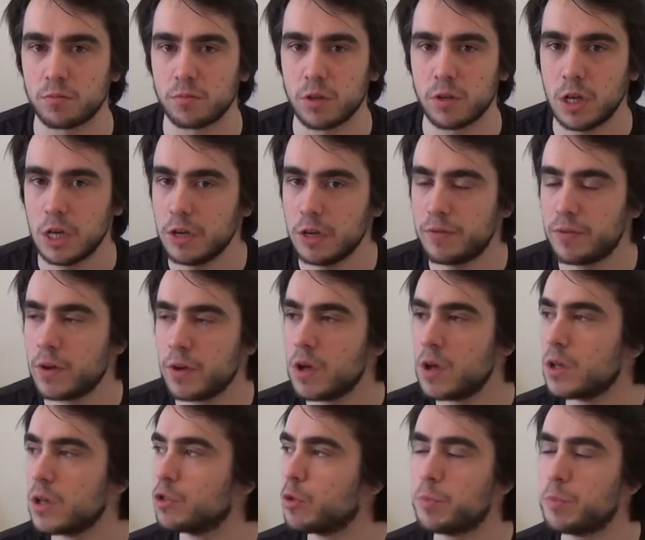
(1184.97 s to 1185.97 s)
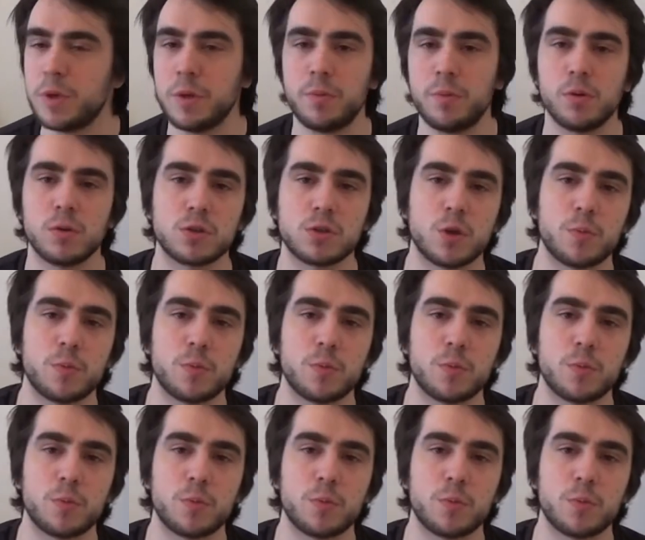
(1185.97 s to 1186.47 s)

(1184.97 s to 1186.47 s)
if the people's